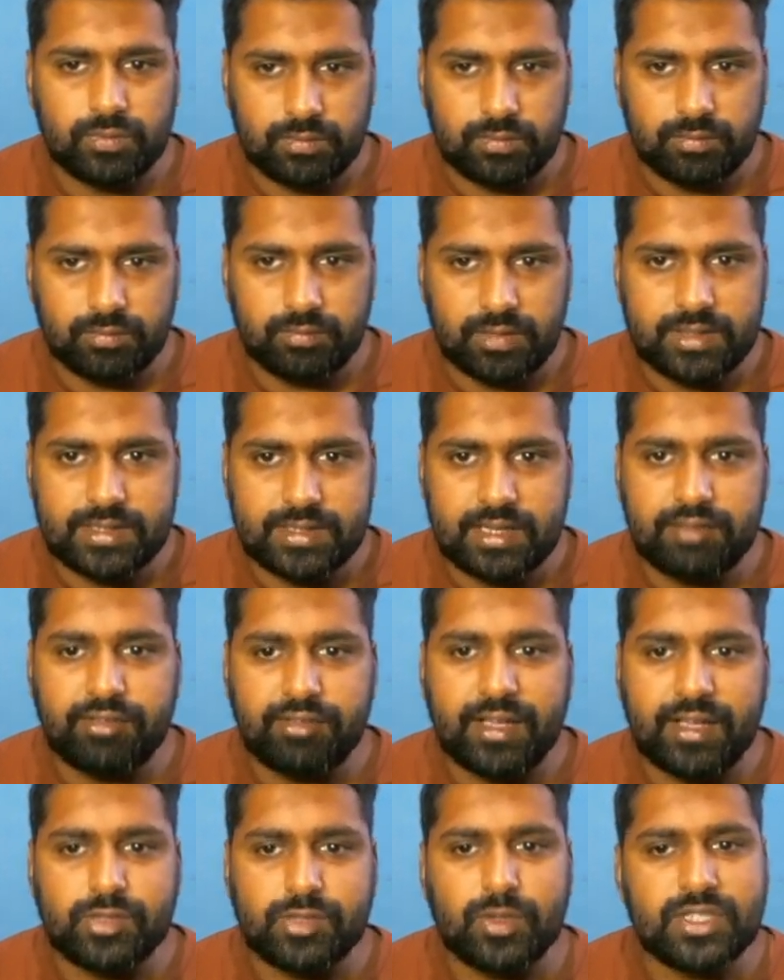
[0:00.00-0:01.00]
Means if
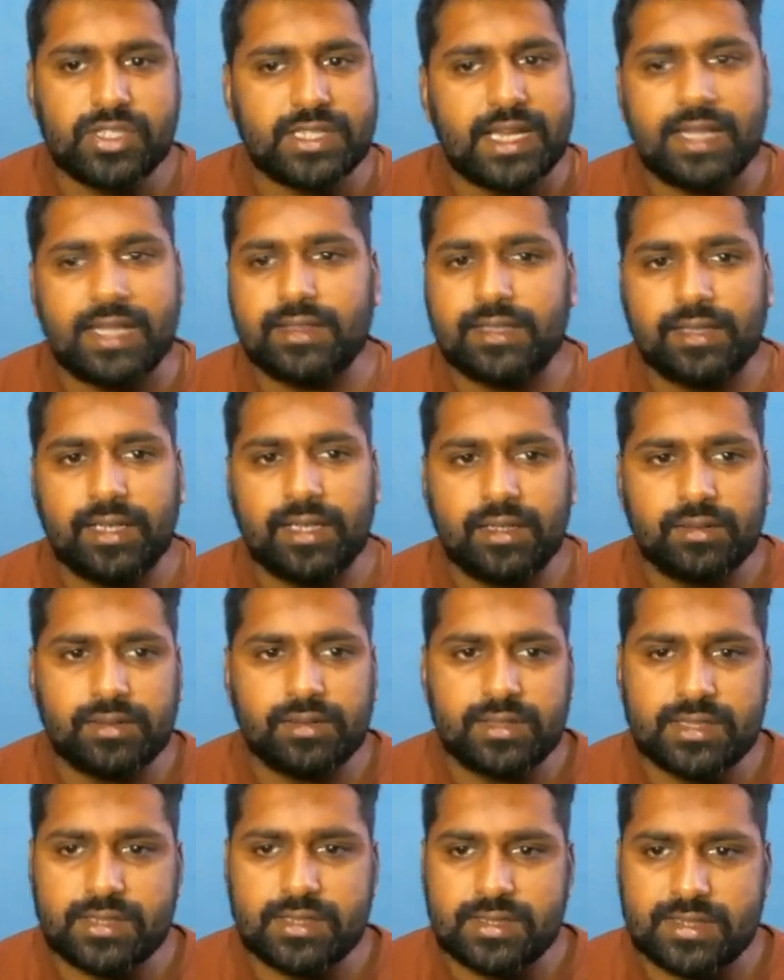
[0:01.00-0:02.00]
x was tan theta,
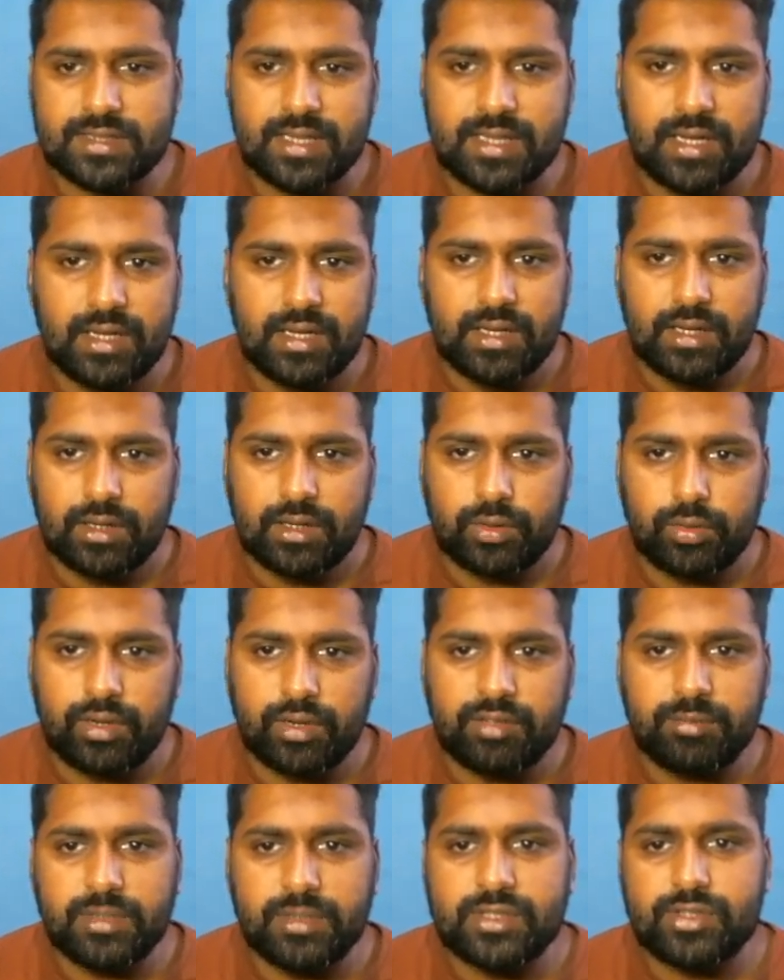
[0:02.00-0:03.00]
this could
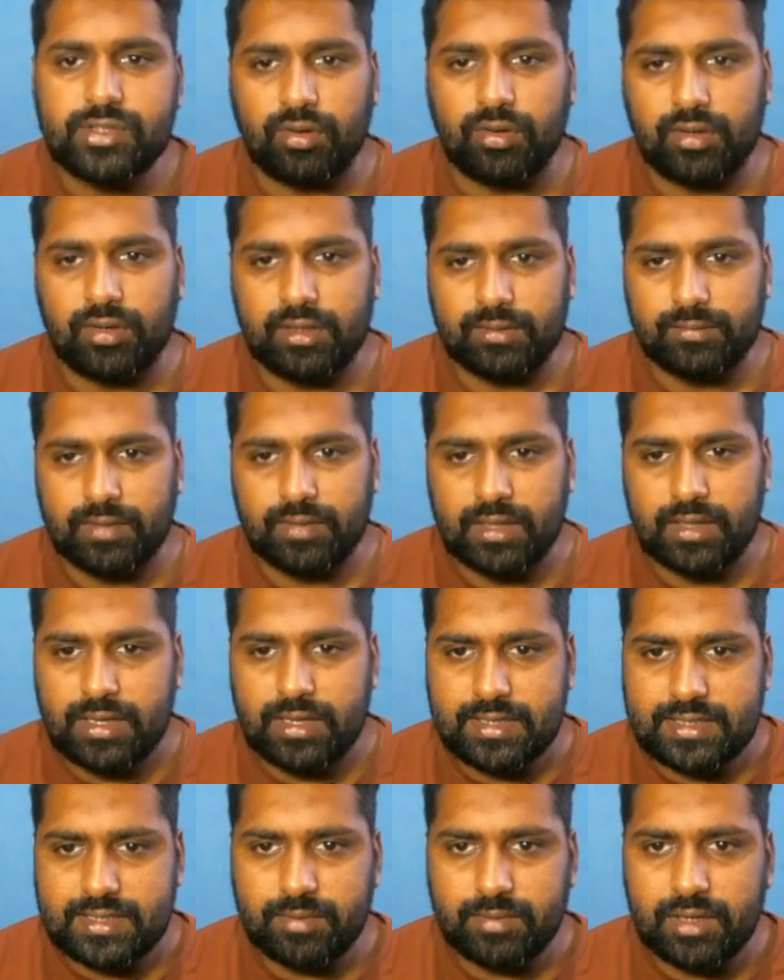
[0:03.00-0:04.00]
have been solved.
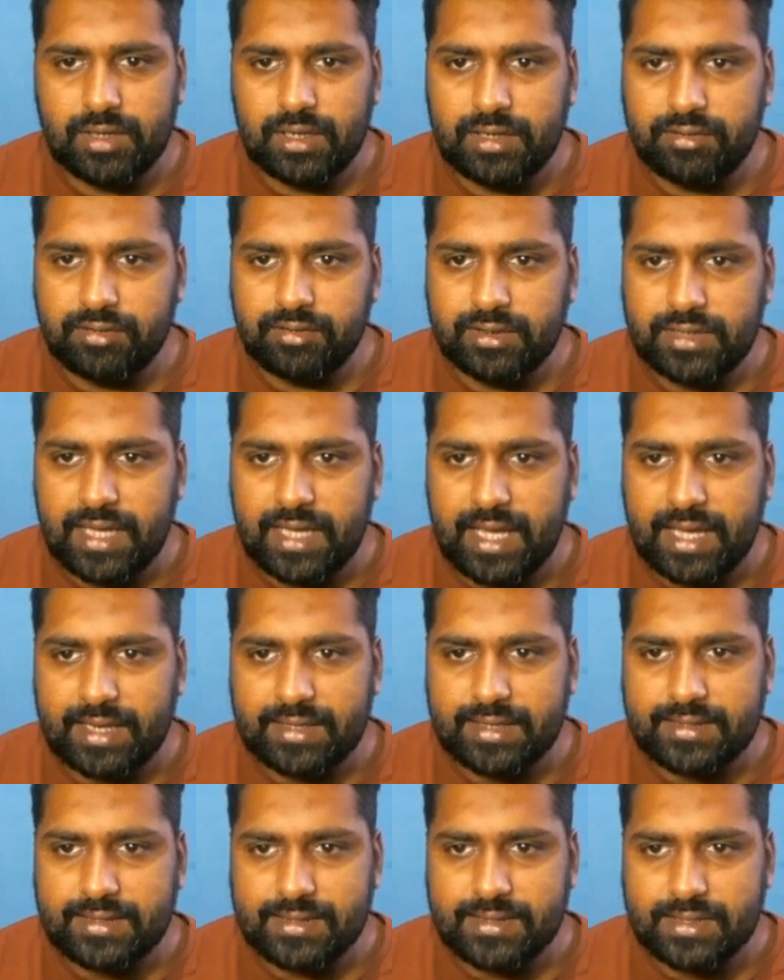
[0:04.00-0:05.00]
Similarly with
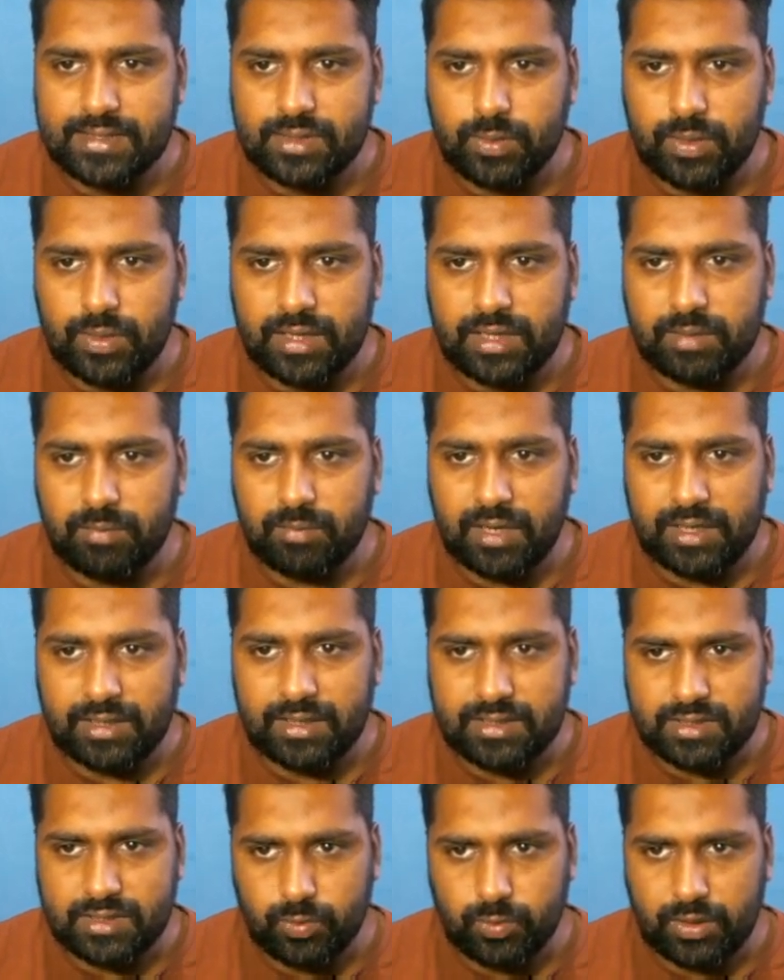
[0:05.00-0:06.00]
x square
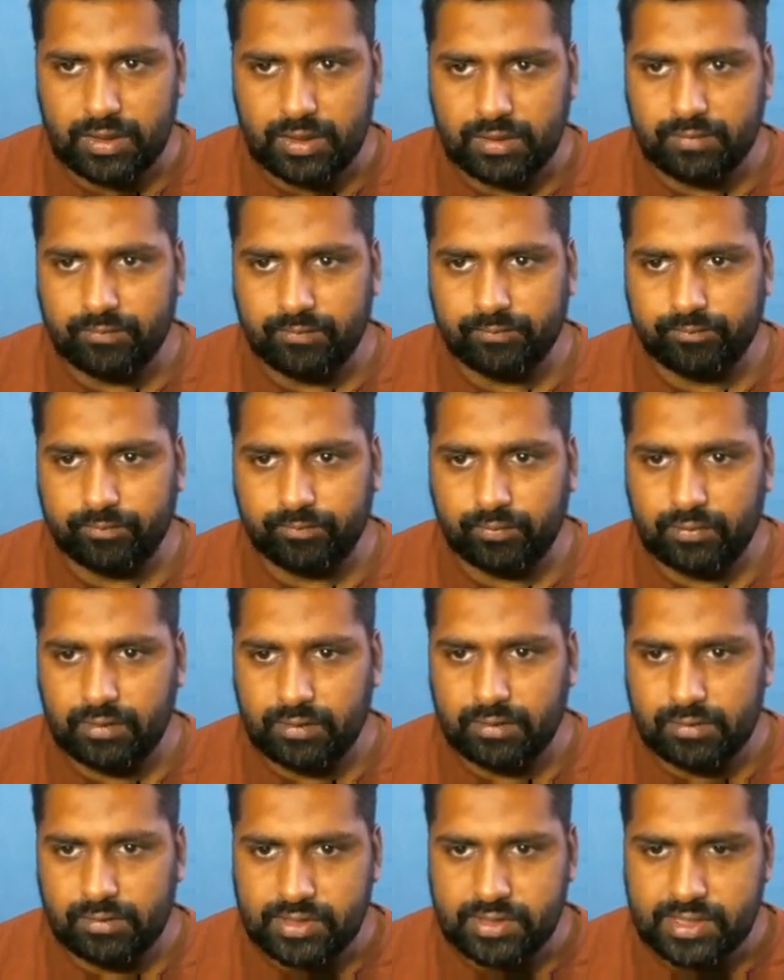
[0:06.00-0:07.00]
minus 1,
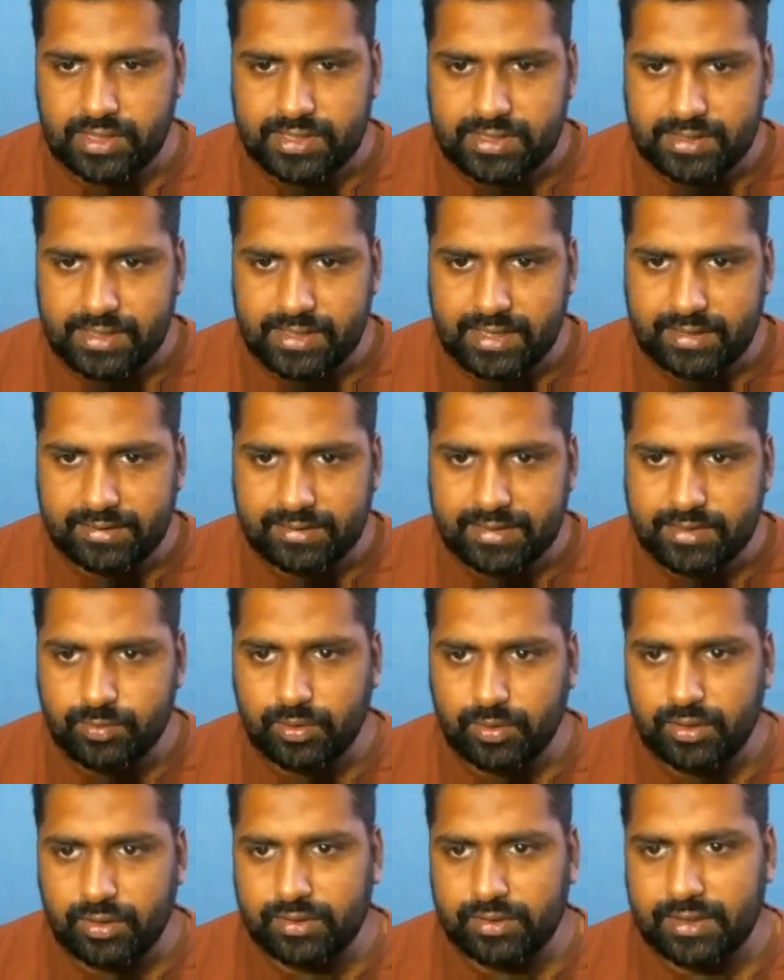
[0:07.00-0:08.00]
just take this
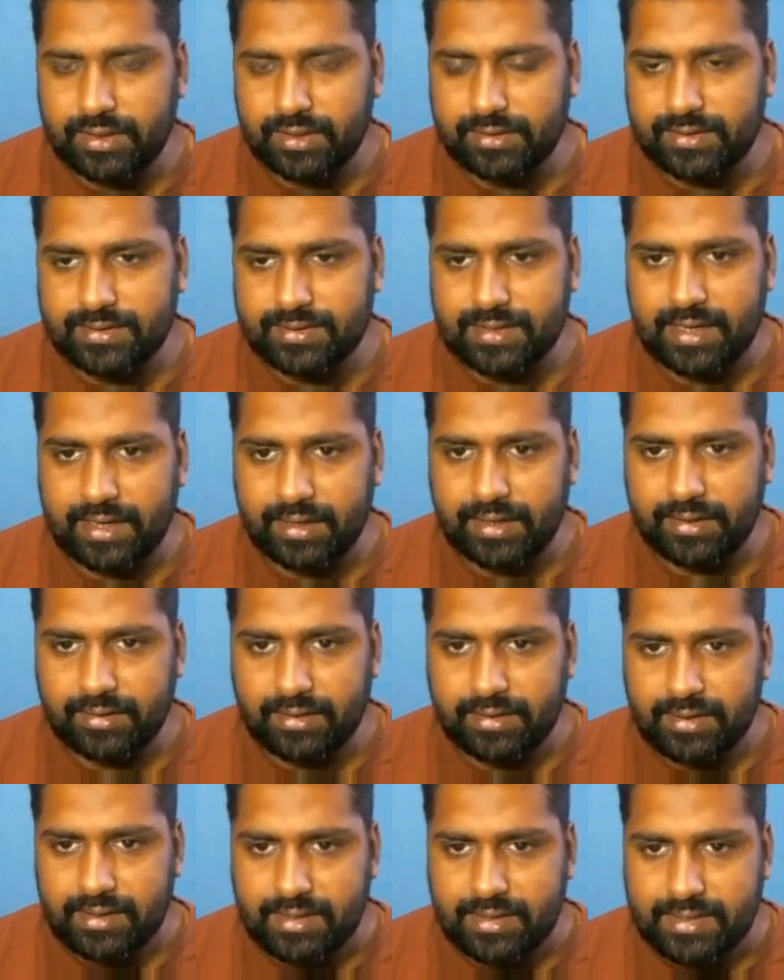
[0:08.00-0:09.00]
one on the other side.
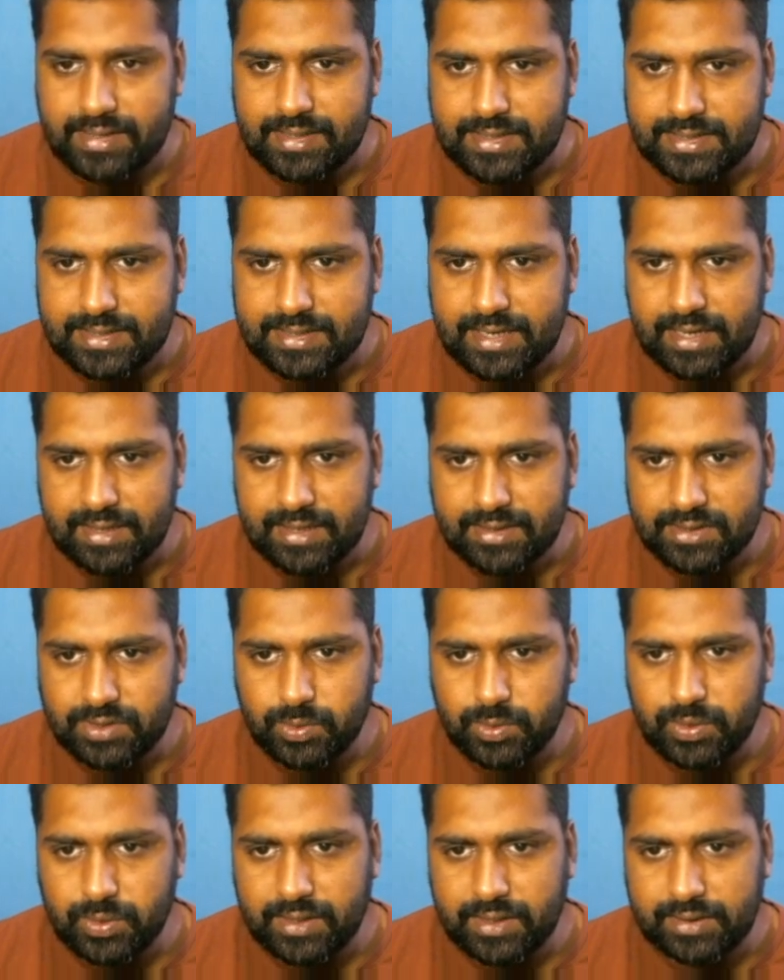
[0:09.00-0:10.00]
Sec
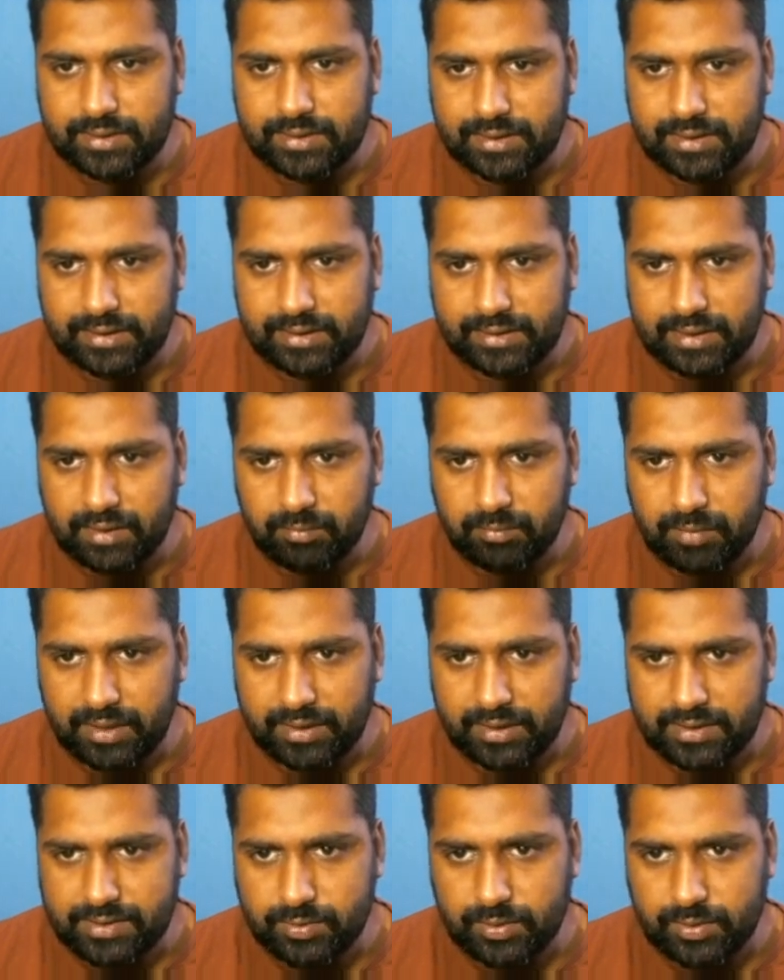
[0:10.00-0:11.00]
square theta
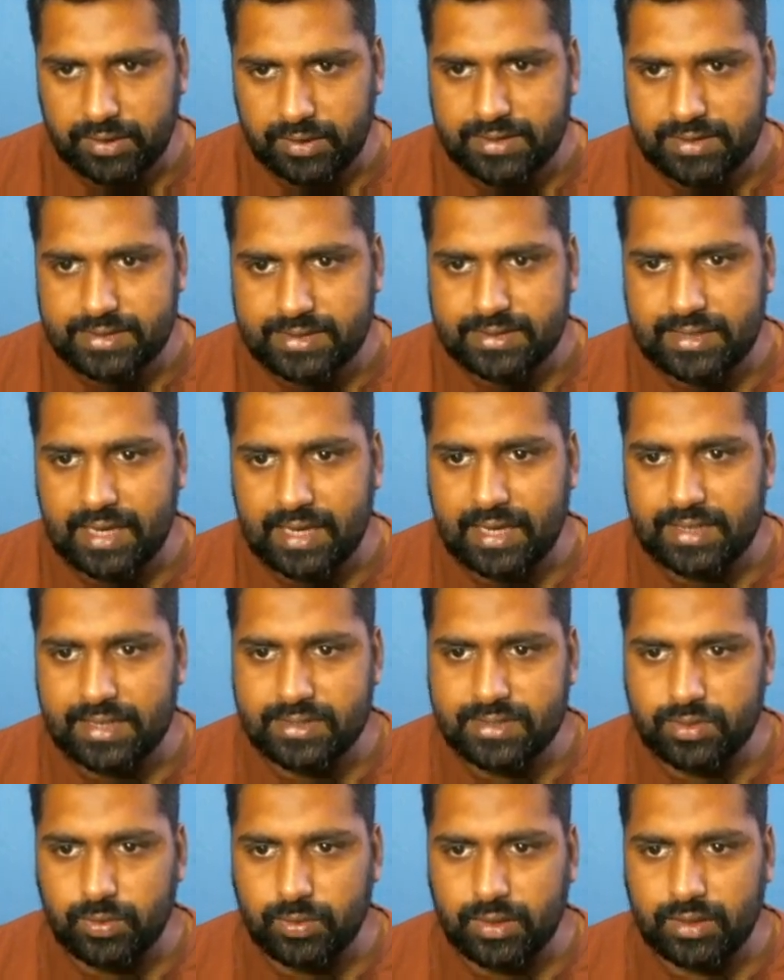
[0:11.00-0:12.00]
minus 1 is tan
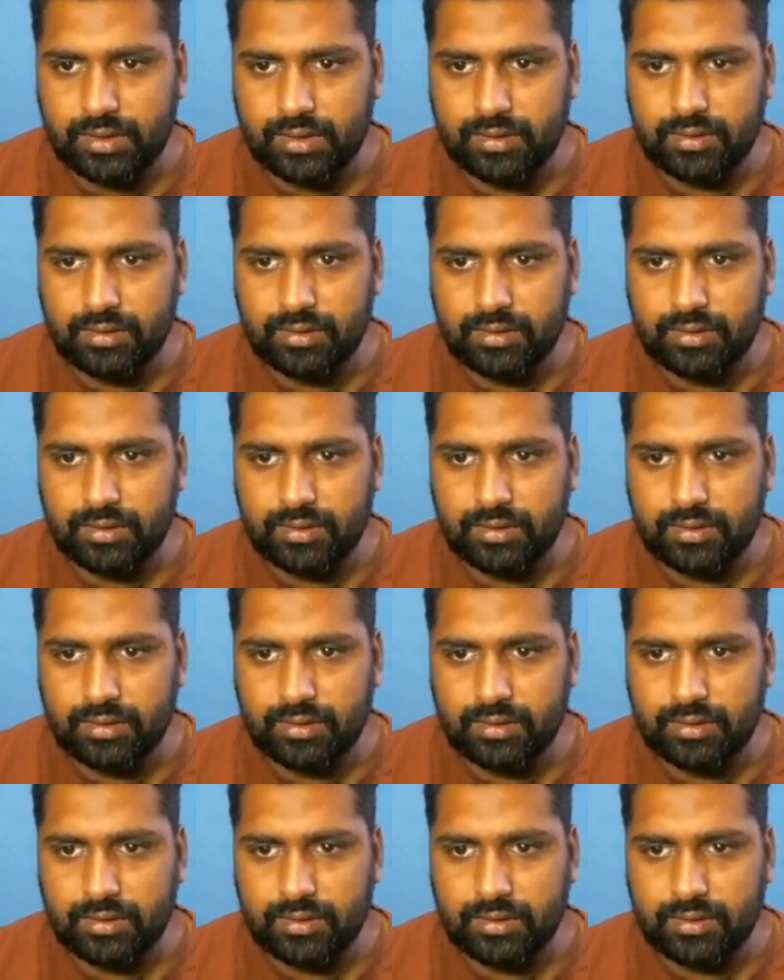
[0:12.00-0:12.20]
square.